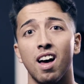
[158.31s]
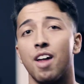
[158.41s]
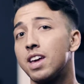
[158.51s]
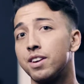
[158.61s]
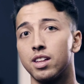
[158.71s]

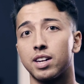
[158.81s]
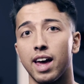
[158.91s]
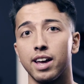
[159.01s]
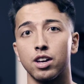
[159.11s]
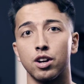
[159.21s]
At the end of the
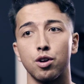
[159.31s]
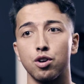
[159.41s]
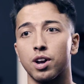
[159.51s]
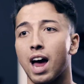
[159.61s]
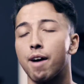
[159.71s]
day,
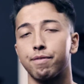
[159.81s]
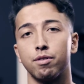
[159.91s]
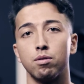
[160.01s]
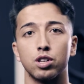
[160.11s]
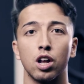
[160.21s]
you can have
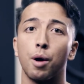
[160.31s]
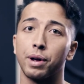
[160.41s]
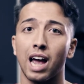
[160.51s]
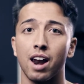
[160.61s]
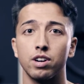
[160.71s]
foods that are low
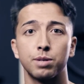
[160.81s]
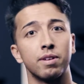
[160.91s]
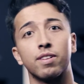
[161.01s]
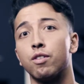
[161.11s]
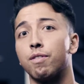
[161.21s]
in calories, but
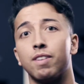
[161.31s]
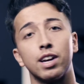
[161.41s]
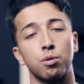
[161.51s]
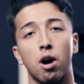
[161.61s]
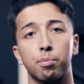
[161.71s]
if they're not
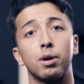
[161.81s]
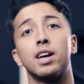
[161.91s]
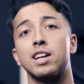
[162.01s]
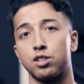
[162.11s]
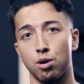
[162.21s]
filling you up,
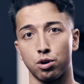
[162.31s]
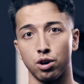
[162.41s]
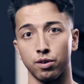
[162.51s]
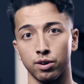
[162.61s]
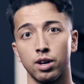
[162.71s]
it's no
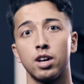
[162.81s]
good.